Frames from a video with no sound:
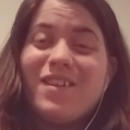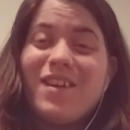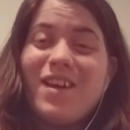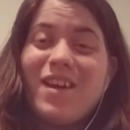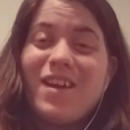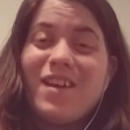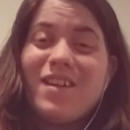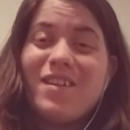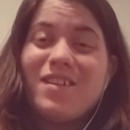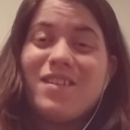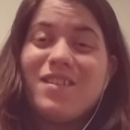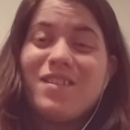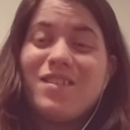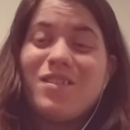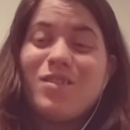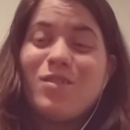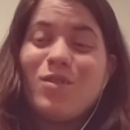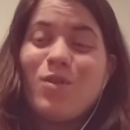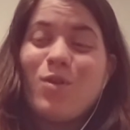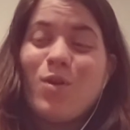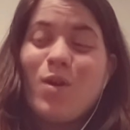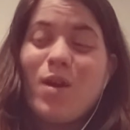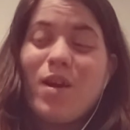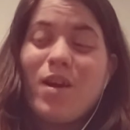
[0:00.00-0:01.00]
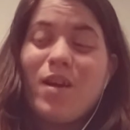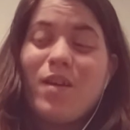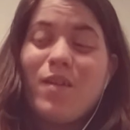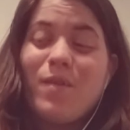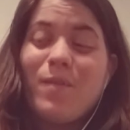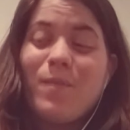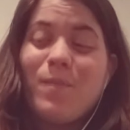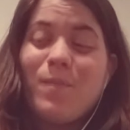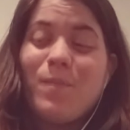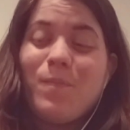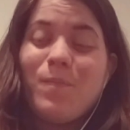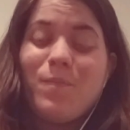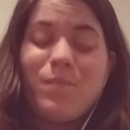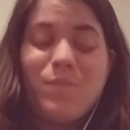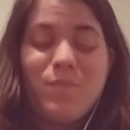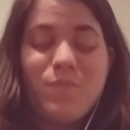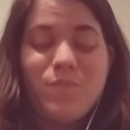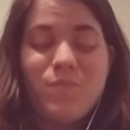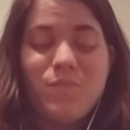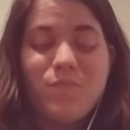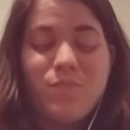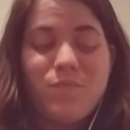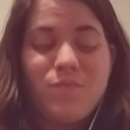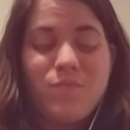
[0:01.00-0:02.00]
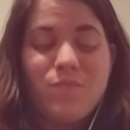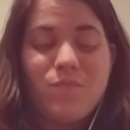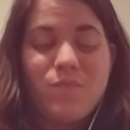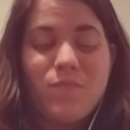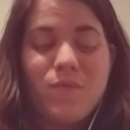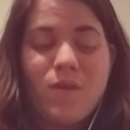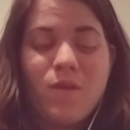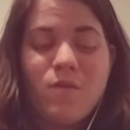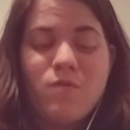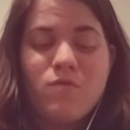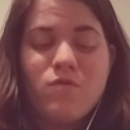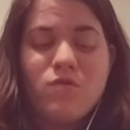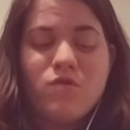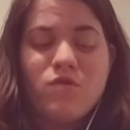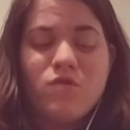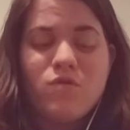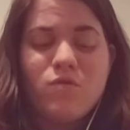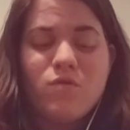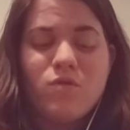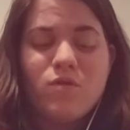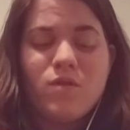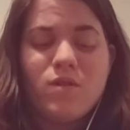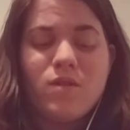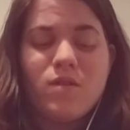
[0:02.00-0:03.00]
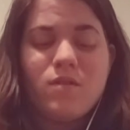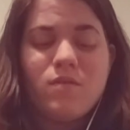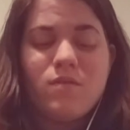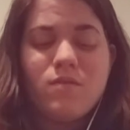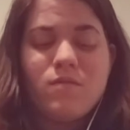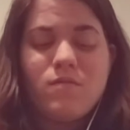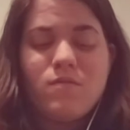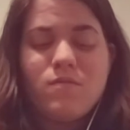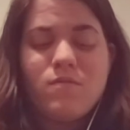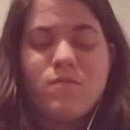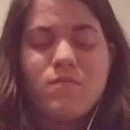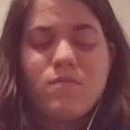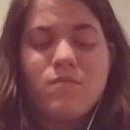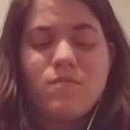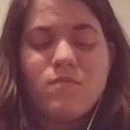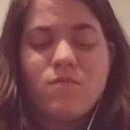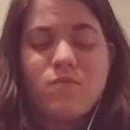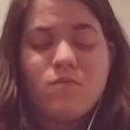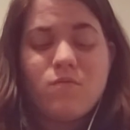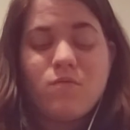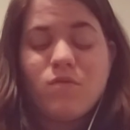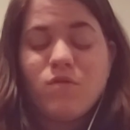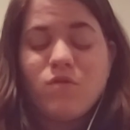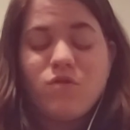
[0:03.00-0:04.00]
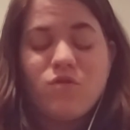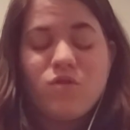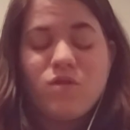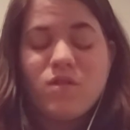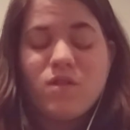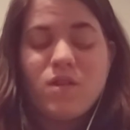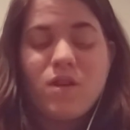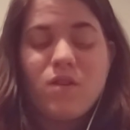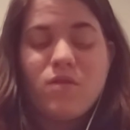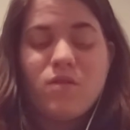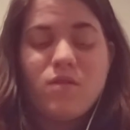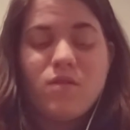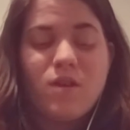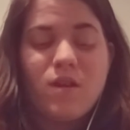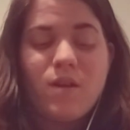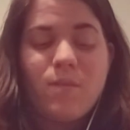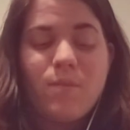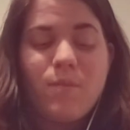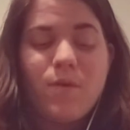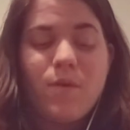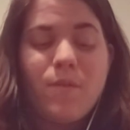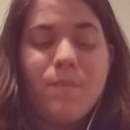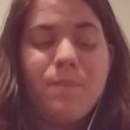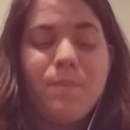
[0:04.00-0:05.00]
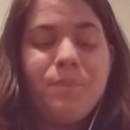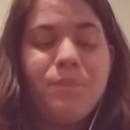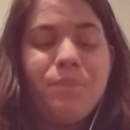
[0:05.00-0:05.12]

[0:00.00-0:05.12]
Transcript: And so I was just really, really stressed out today. But